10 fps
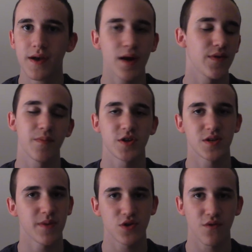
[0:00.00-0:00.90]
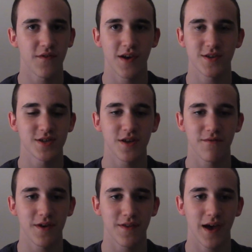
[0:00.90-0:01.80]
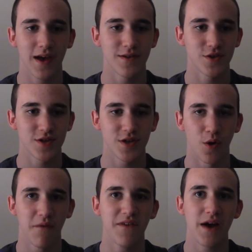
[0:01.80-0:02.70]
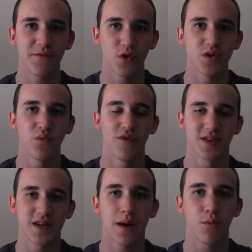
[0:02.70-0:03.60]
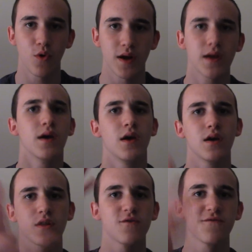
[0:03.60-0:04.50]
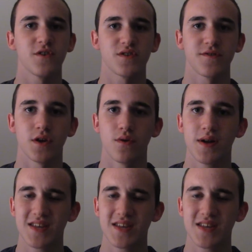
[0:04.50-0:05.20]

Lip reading: And with a bunch of special effects and stuff like that, and just, you know, a found footage movie that's not boring, Cloverfield's for you.